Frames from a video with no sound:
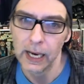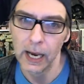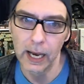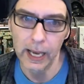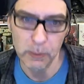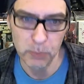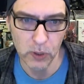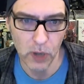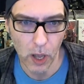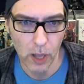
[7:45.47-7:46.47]
had
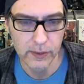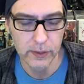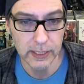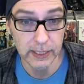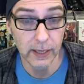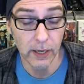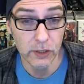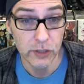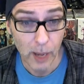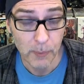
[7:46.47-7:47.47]
put on the
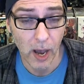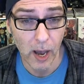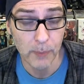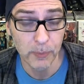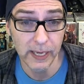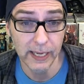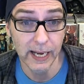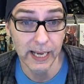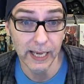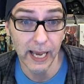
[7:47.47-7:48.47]
Shop Hop. And
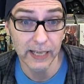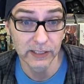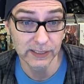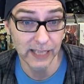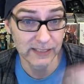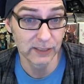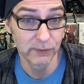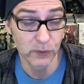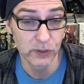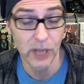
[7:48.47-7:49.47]
I actually, that's the
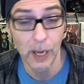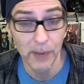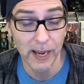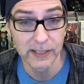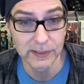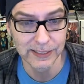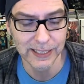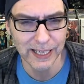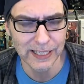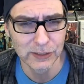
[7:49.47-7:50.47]
first time I actually
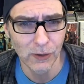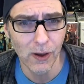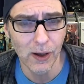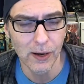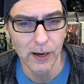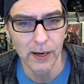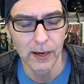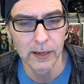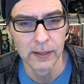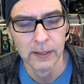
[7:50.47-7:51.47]
think I
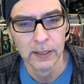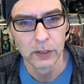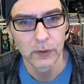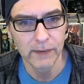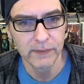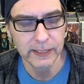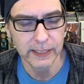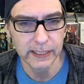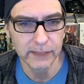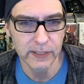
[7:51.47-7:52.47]
saw Crafty
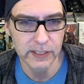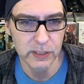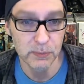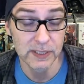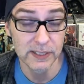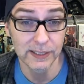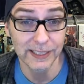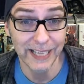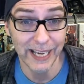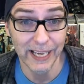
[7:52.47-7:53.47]
Kitty Vintage Miss
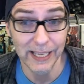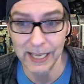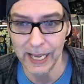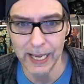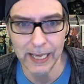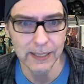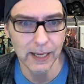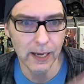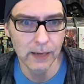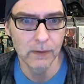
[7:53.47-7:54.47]
LeAnne, and
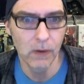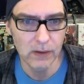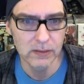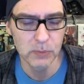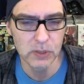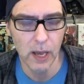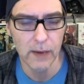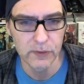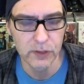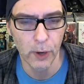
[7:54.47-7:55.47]
awesome
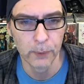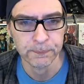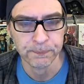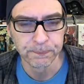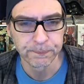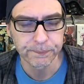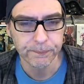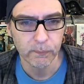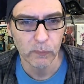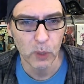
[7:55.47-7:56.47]
stuff. So
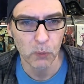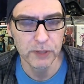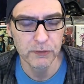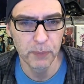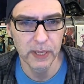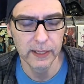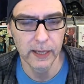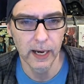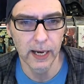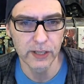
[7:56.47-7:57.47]
we've been,
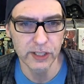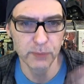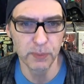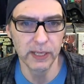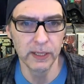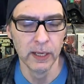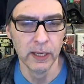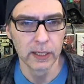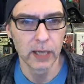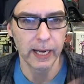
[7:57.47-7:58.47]
she's been
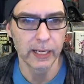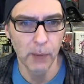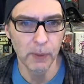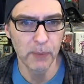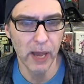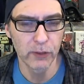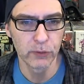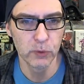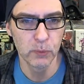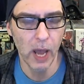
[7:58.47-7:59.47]
kind of coming back
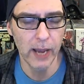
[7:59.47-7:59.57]
through my